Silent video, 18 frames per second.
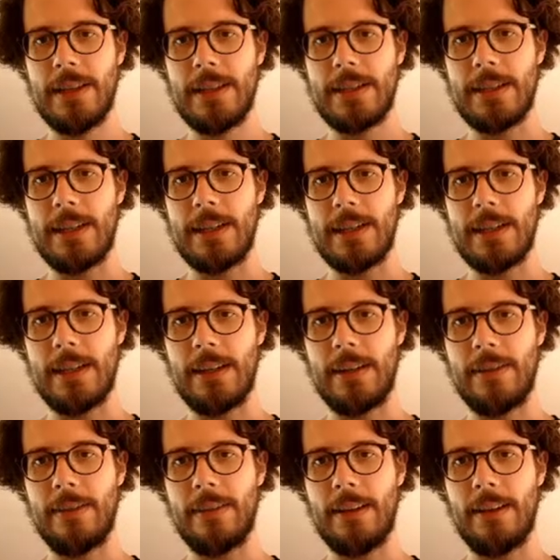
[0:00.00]
changing
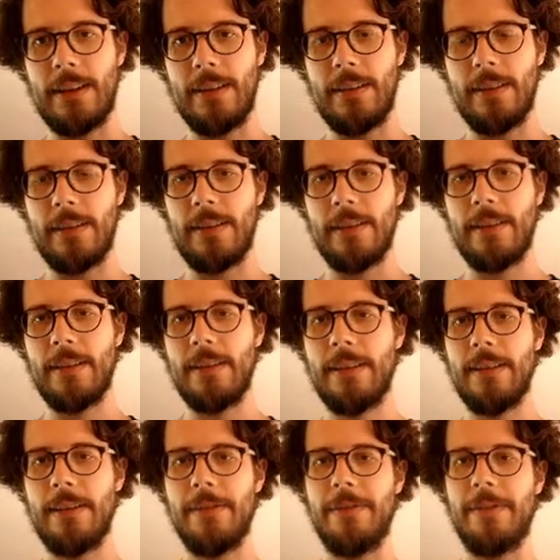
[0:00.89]
the size
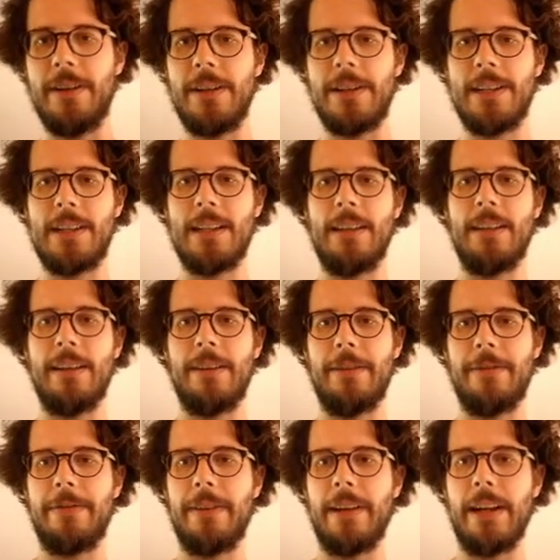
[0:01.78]
vertically
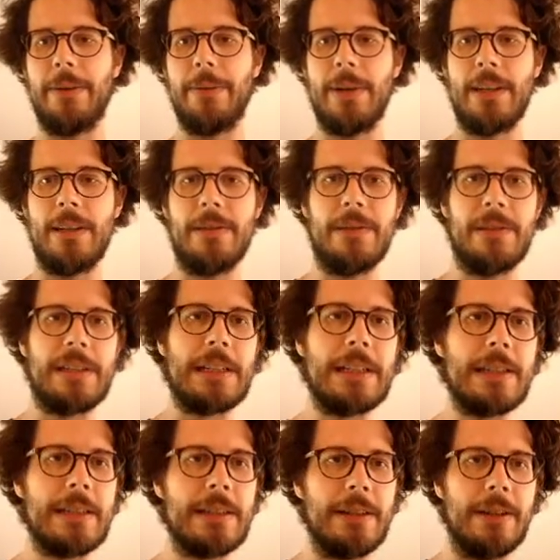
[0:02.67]
of Freja windows.
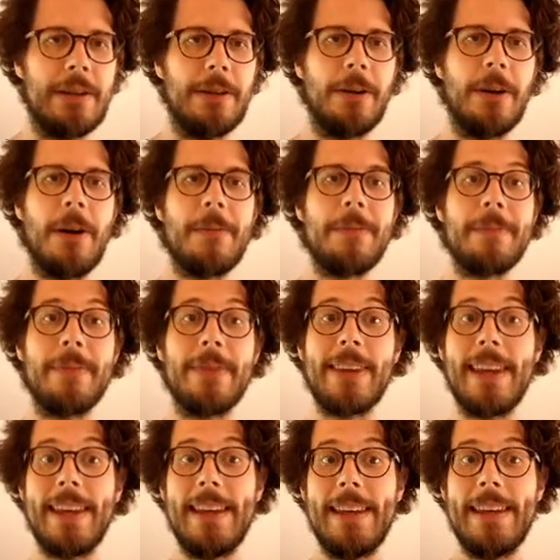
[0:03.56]
So
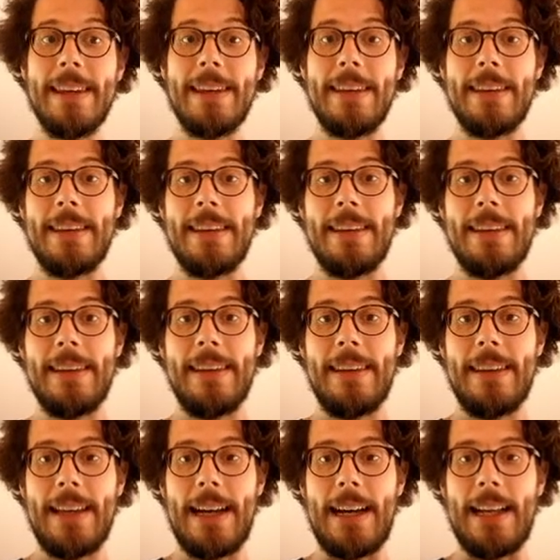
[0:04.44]

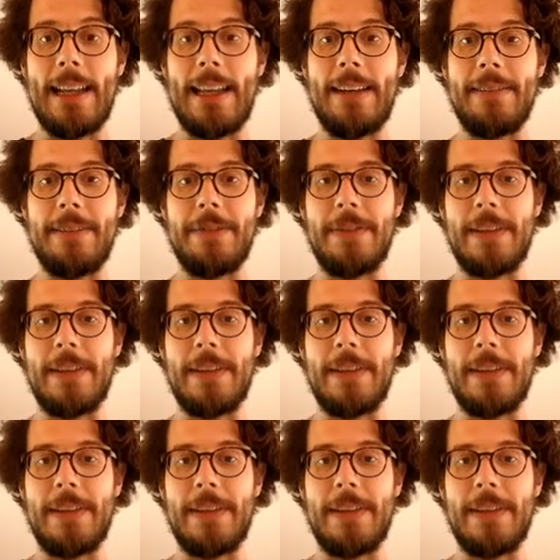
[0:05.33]
I'll have to